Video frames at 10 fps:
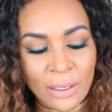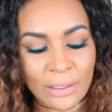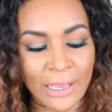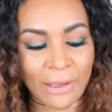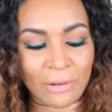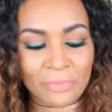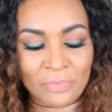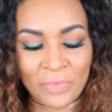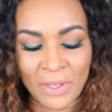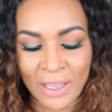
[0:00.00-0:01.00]
Now,
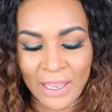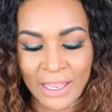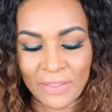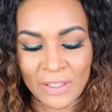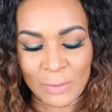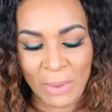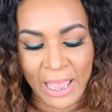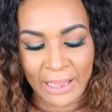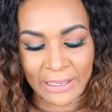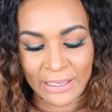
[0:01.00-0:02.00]
in this
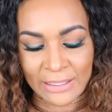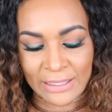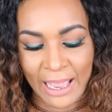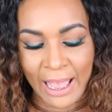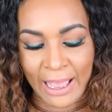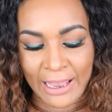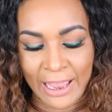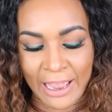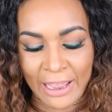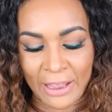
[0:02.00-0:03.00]
packet, I
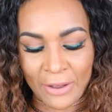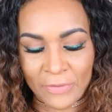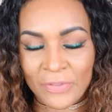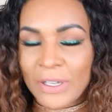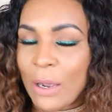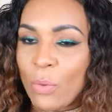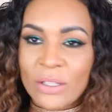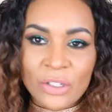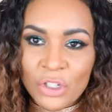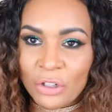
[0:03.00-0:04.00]
have, and I
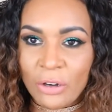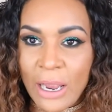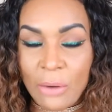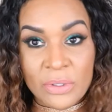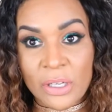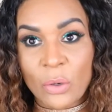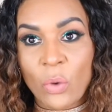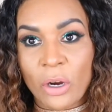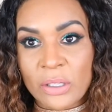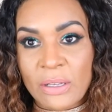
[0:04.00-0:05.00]
wasn't sure how it was going to
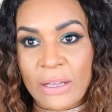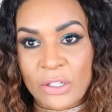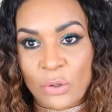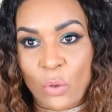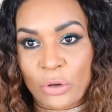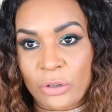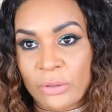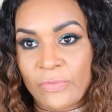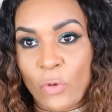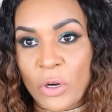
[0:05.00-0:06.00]
work, so I just ordered
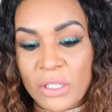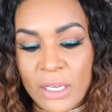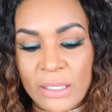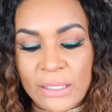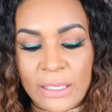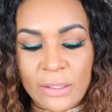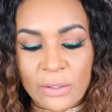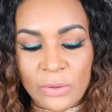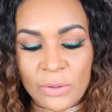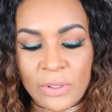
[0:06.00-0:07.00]
14
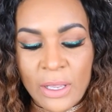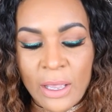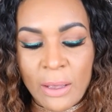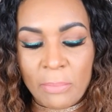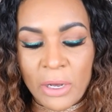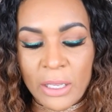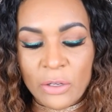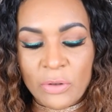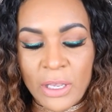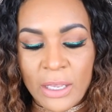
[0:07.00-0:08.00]
stencils. But
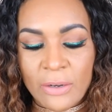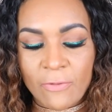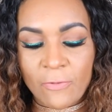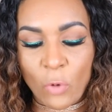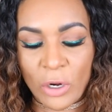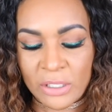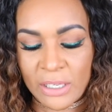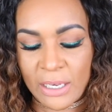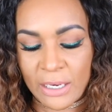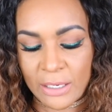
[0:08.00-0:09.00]
you get
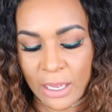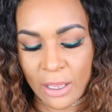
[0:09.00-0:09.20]
14,